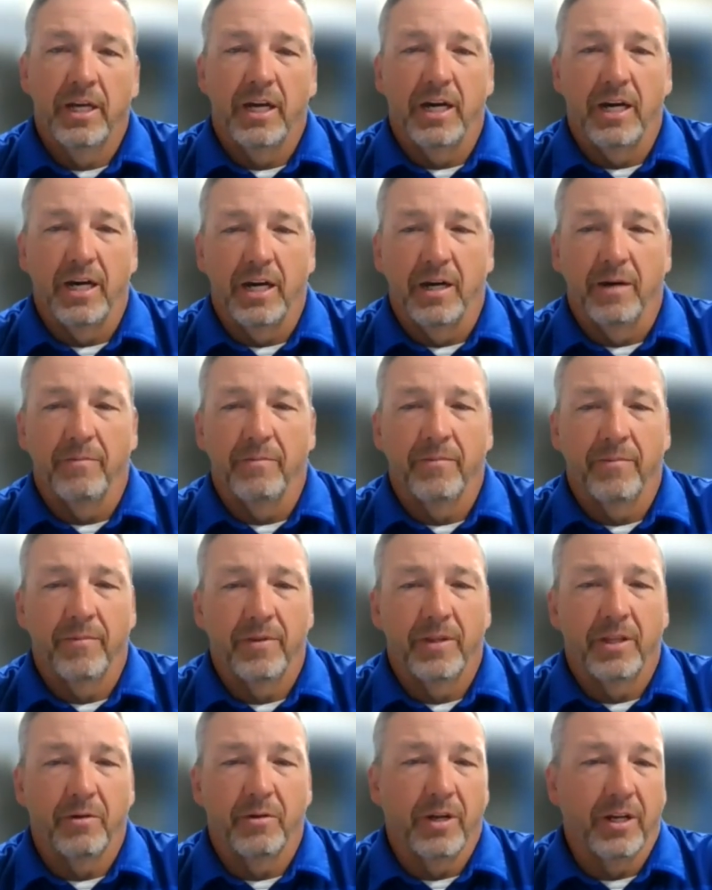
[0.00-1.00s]

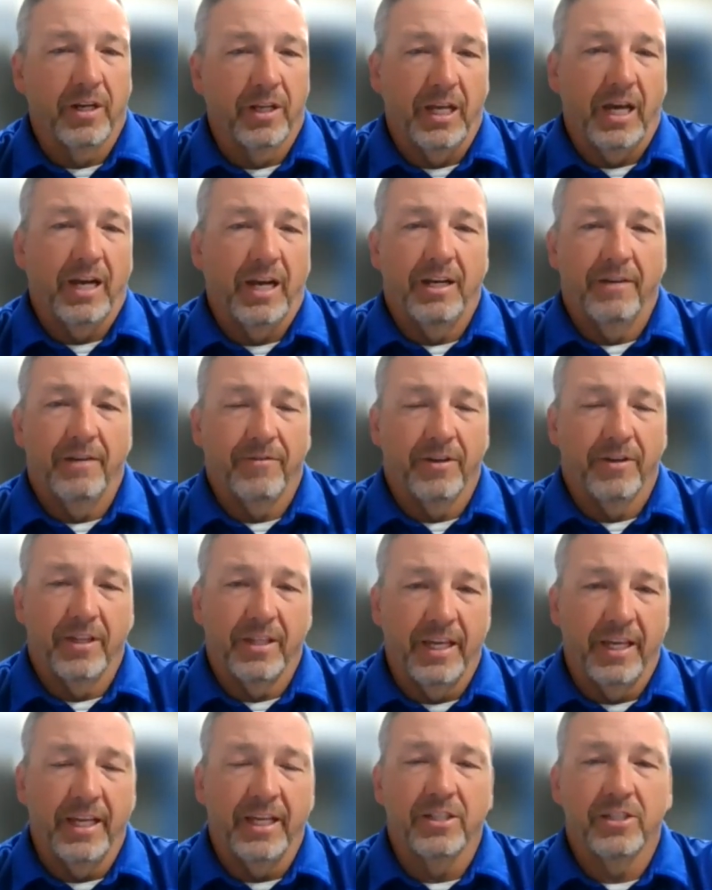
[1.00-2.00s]
They run a lot of different
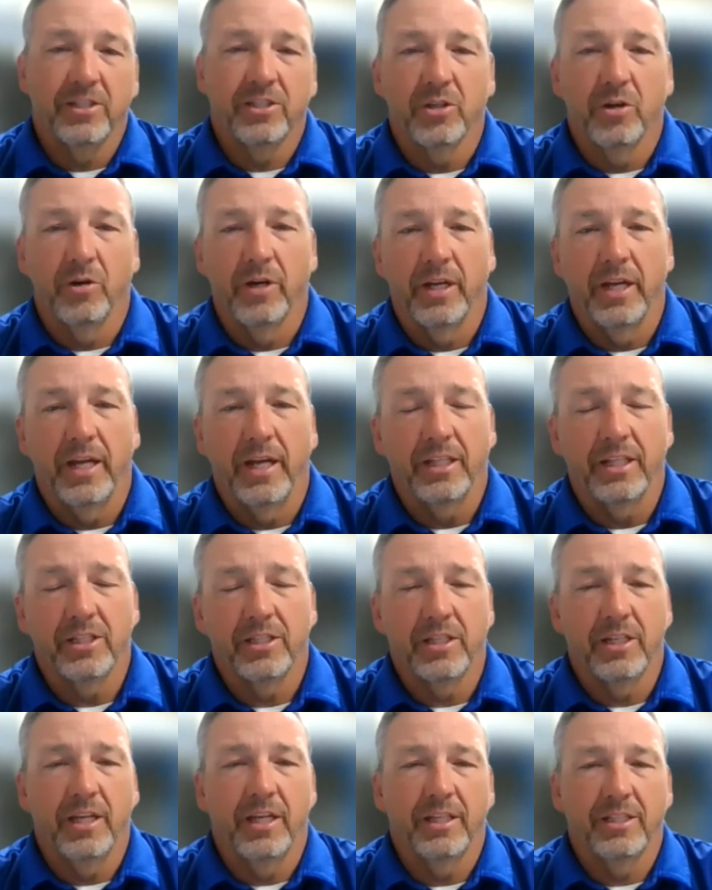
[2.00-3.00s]
things. So
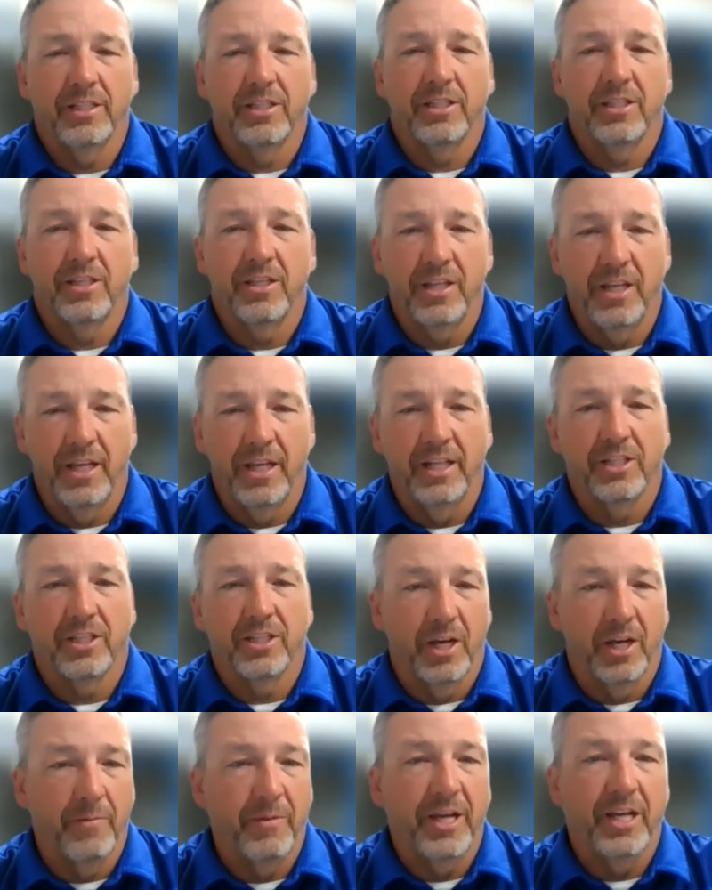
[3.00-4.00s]
it's
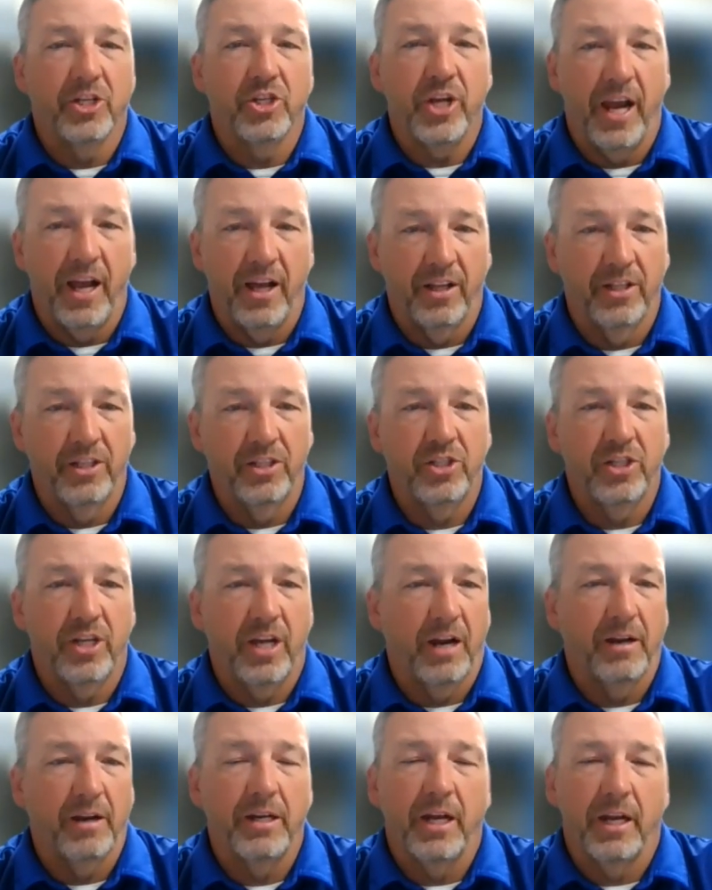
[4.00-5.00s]
going to be a challenge.
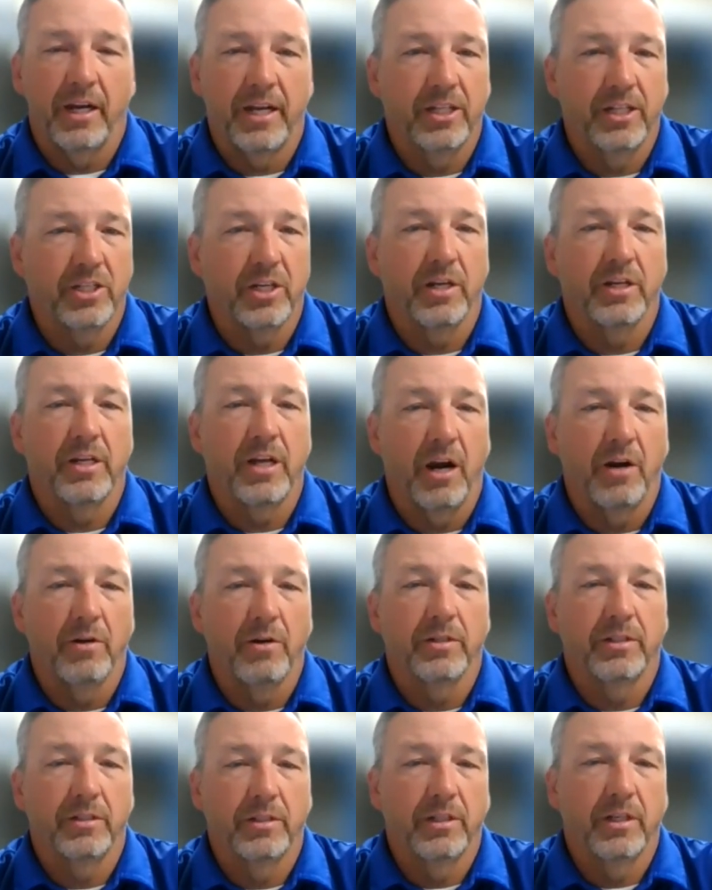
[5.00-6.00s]
Our kids are